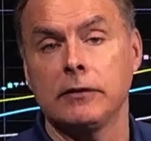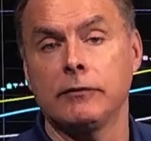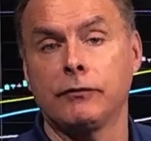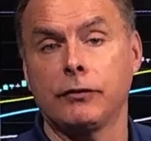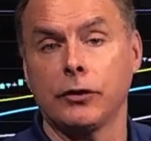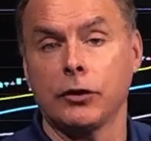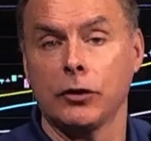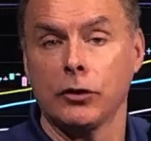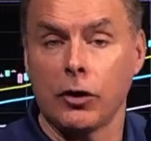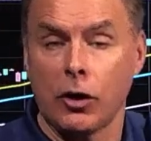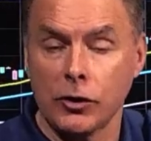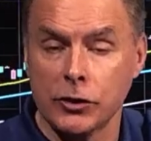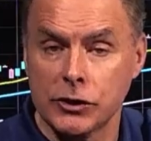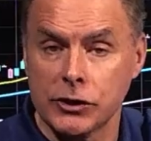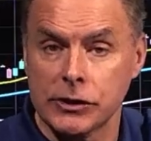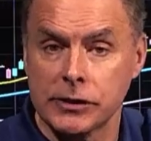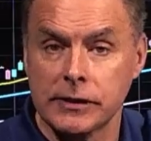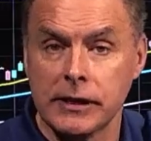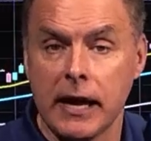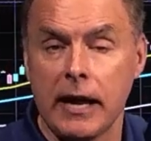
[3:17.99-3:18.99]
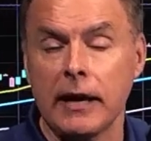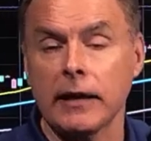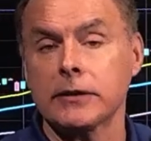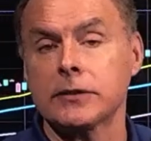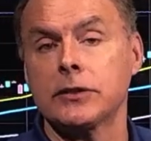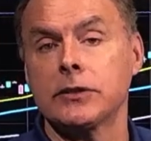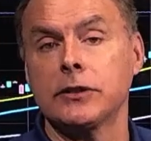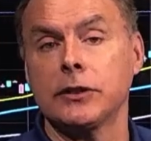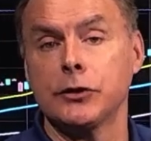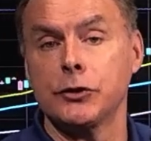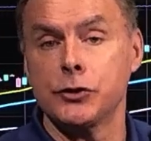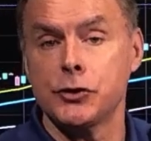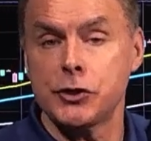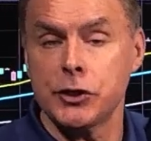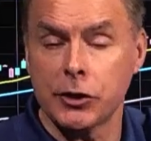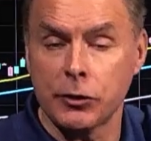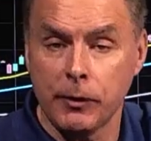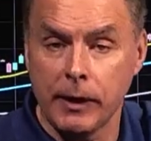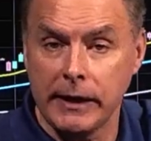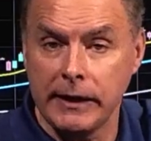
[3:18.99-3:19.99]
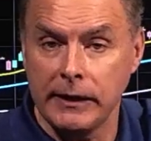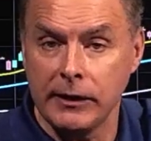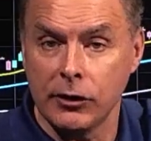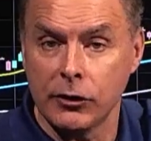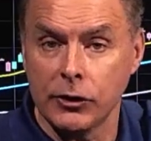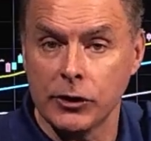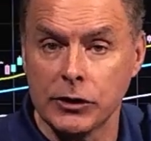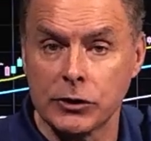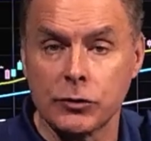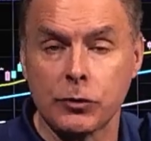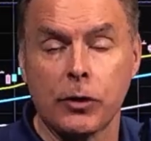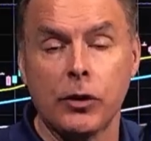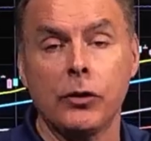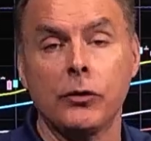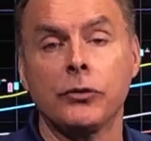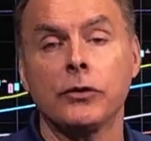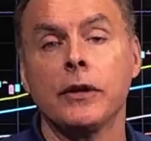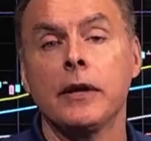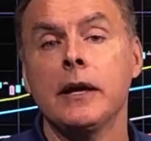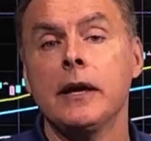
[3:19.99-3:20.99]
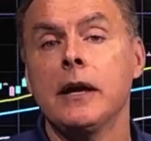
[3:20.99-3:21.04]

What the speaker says: for the largest stocks that are generating the earnings growth.